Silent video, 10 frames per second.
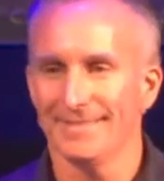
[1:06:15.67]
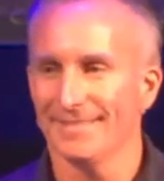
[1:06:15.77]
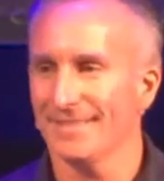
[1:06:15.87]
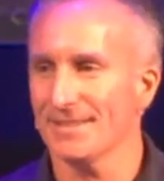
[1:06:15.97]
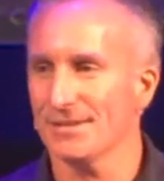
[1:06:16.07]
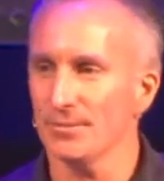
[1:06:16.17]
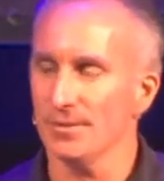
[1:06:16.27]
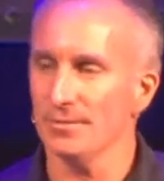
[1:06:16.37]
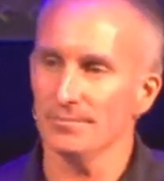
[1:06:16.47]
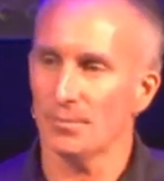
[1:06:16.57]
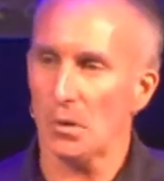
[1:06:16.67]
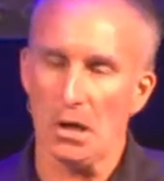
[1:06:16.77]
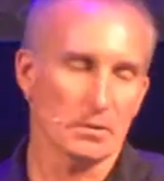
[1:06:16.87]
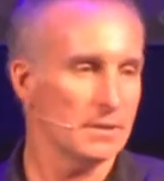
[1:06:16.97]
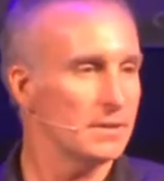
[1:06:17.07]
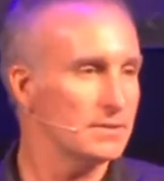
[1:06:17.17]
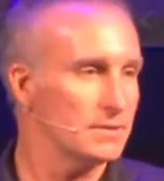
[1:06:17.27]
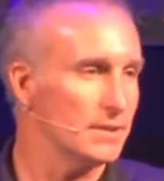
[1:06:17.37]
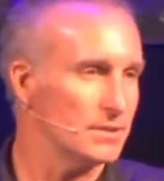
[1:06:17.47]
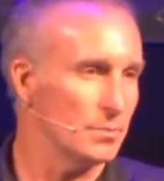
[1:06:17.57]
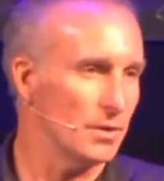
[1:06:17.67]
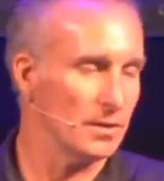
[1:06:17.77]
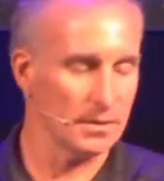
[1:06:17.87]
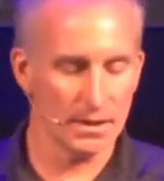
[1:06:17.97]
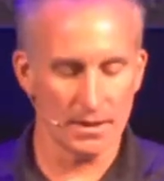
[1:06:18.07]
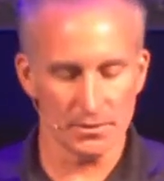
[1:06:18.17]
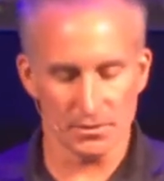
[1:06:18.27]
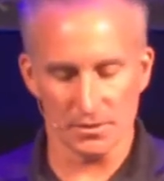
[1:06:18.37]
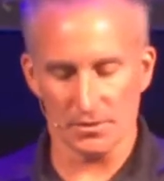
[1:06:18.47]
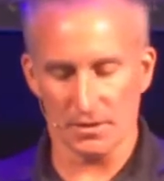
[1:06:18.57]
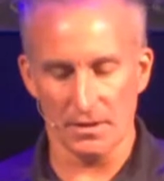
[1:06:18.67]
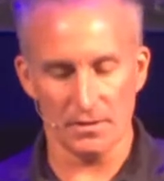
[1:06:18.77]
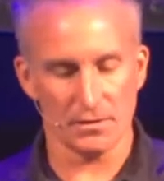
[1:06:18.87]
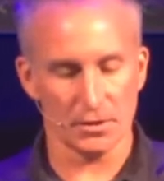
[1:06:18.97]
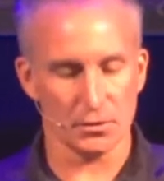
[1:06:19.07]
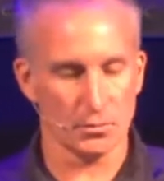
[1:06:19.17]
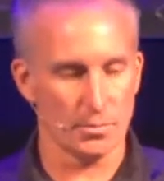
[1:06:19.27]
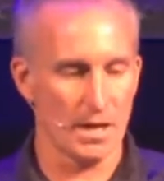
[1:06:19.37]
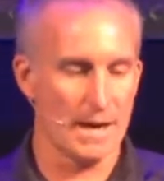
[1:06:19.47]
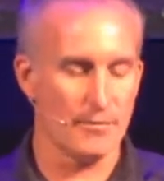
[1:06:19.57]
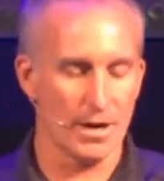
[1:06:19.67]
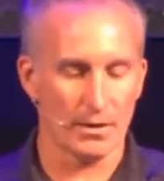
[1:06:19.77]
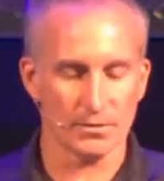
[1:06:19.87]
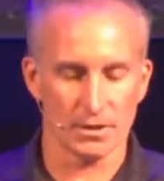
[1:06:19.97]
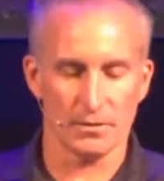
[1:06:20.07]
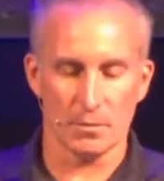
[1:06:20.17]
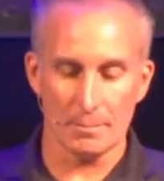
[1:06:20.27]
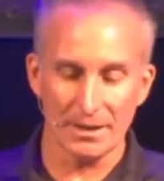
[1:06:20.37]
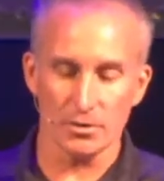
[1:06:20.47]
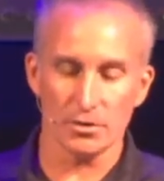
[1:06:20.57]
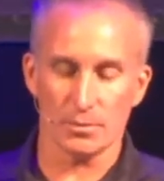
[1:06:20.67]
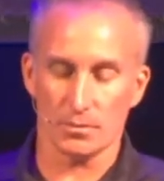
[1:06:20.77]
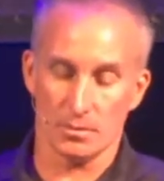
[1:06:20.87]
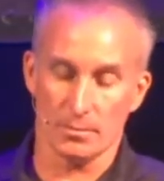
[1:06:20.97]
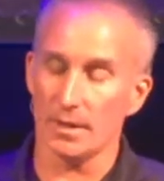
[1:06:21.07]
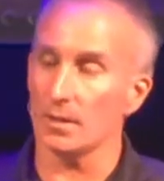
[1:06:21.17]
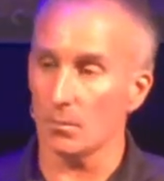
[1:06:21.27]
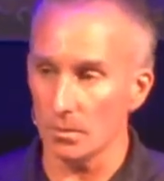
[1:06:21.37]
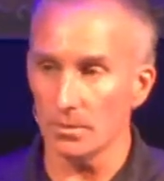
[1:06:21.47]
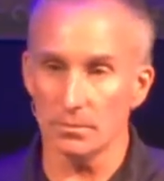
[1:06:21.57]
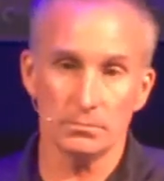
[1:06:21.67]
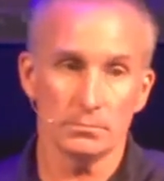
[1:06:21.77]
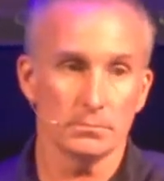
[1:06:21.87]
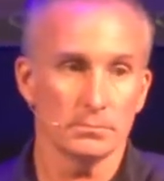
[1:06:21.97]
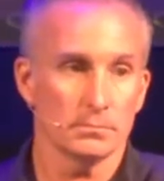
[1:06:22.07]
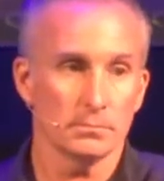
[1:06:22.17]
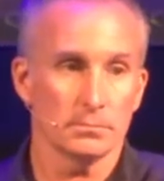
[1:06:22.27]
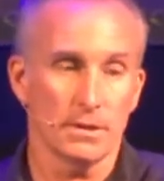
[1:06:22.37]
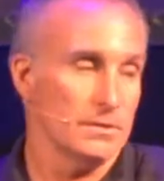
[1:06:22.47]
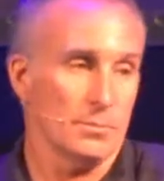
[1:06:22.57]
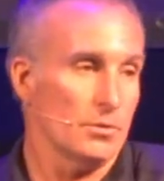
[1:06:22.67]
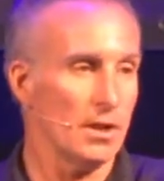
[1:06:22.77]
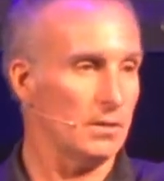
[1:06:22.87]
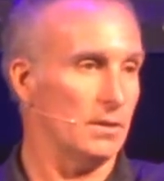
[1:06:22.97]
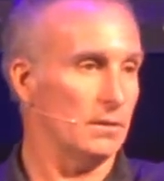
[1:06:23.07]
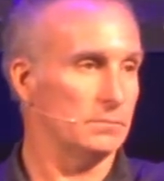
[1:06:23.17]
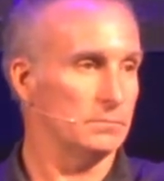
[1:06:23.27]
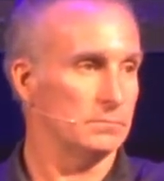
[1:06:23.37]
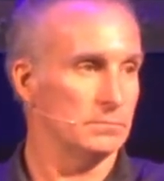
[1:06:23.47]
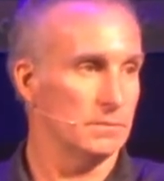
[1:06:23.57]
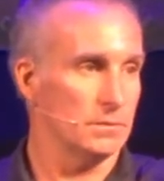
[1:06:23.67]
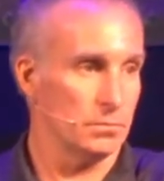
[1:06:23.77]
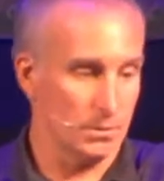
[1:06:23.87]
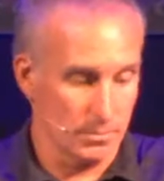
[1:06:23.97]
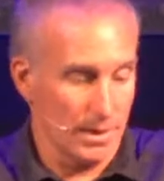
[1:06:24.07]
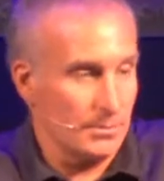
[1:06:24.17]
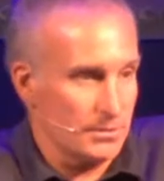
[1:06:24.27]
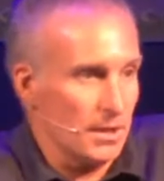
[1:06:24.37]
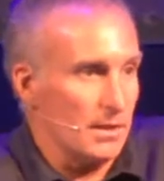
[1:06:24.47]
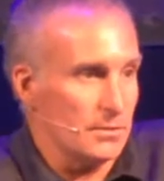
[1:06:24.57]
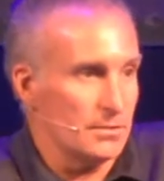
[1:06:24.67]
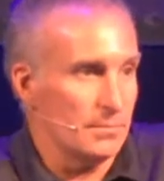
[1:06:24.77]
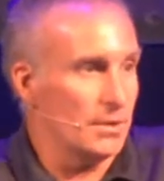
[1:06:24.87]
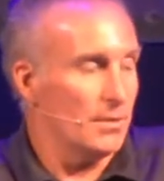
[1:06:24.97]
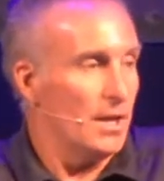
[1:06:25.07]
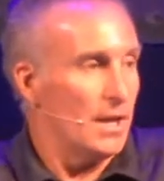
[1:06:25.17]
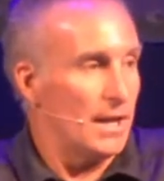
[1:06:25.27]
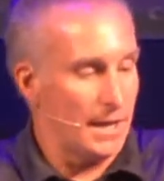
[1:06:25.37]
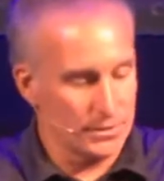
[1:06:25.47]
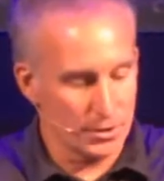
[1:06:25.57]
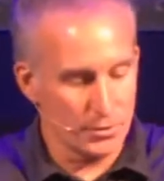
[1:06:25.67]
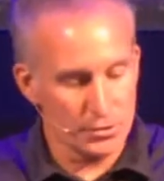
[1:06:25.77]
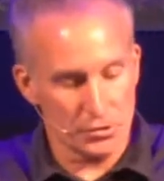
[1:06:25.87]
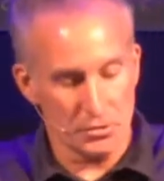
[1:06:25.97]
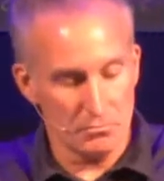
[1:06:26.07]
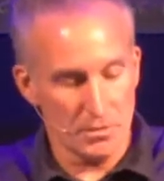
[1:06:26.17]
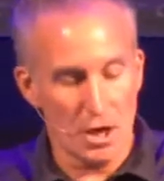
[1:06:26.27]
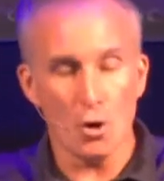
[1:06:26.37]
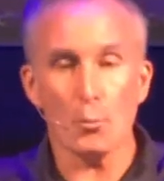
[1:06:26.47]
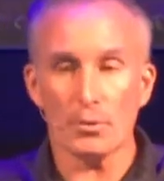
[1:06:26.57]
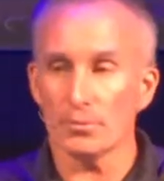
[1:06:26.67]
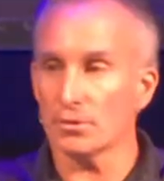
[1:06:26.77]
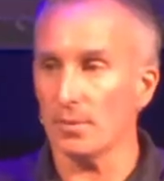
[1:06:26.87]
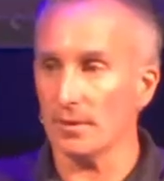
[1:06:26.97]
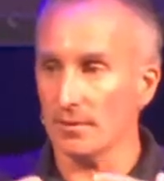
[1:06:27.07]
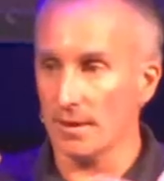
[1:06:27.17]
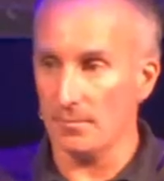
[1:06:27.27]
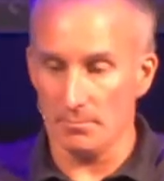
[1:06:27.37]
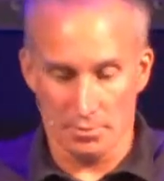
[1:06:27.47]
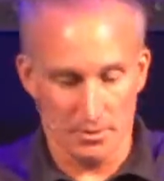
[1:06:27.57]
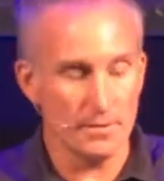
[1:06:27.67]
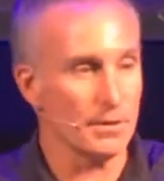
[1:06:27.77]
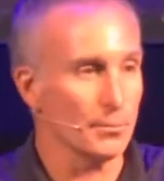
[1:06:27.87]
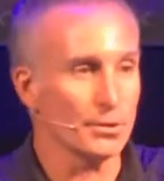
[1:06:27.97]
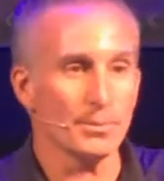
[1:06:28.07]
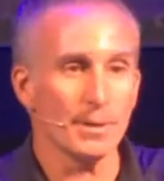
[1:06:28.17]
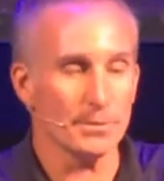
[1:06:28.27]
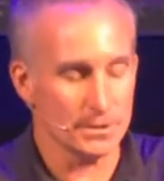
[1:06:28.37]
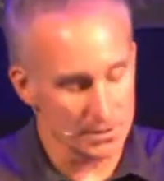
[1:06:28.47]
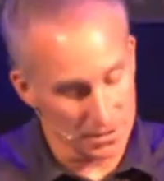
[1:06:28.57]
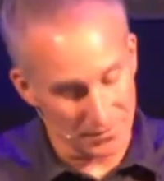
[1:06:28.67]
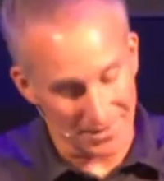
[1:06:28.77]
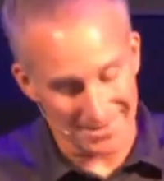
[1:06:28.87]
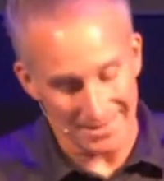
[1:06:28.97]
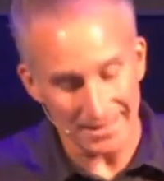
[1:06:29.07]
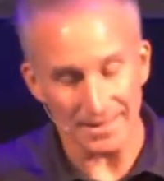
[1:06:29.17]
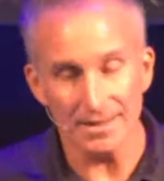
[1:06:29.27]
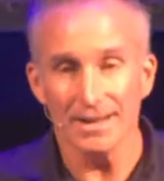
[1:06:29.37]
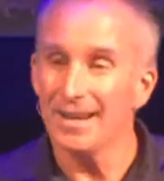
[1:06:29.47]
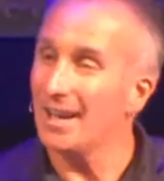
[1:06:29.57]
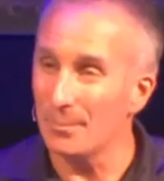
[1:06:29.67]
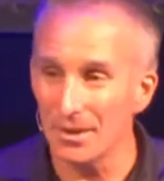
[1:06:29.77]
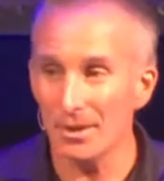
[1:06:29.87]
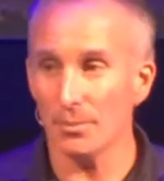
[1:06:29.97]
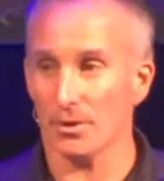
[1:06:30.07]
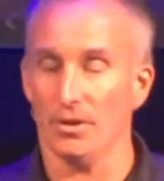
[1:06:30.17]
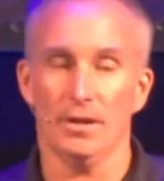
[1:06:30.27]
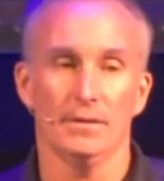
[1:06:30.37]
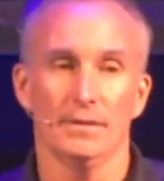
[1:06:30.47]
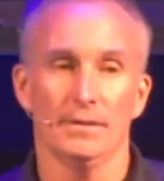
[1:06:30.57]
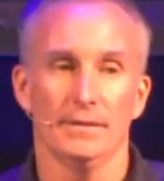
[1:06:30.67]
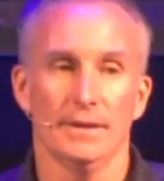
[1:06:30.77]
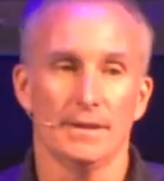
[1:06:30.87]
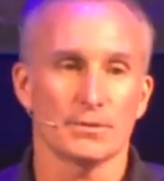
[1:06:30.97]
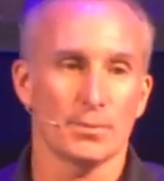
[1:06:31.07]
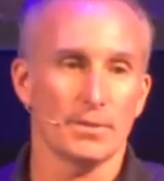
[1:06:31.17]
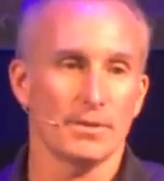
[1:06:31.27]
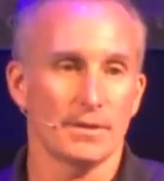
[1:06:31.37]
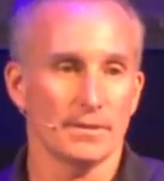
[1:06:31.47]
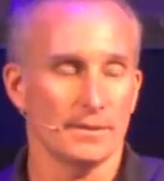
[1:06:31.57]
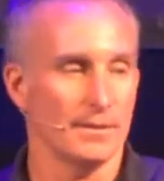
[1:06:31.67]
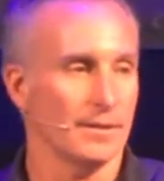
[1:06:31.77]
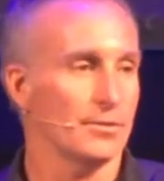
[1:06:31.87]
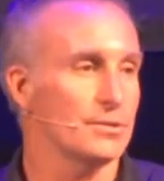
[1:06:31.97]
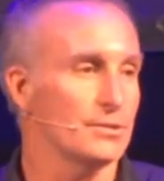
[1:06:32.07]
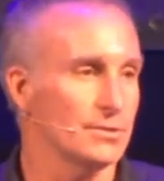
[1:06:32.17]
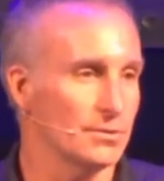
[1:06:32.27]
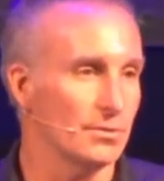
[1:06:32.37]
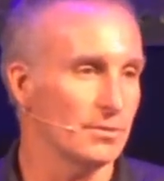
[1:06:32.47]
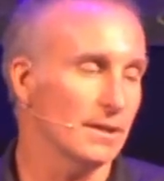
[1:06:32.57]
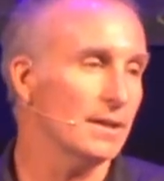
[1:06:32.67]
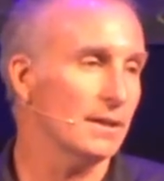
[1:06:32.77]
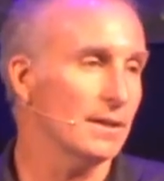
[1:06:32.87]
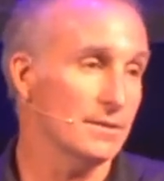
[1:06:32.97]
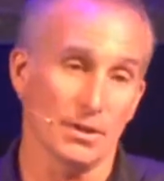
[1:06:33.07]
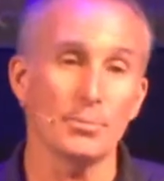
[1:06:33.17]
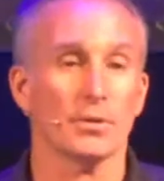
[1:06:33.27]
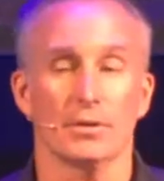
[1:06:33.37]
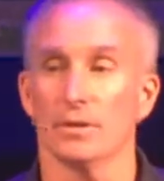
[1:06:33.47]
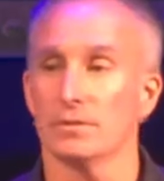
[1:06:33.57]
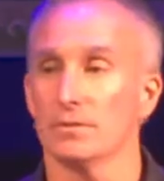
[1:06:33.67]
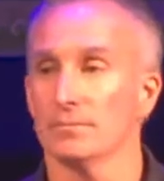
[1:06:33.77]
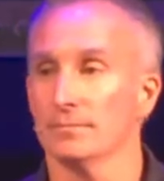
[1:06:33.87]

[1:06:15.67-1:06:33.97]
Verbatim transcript: And I said, well, morality is this. Morality is, is any sexual behavior outside of a marriage between a man and a woman is immorality. This is what the Bible says. And, and as a Christian, I hope you respect that I'm believing what the Bible says, because if I didn't, I'd be a hypocrite. And it's one thing that non Christians don't like is hypocrites.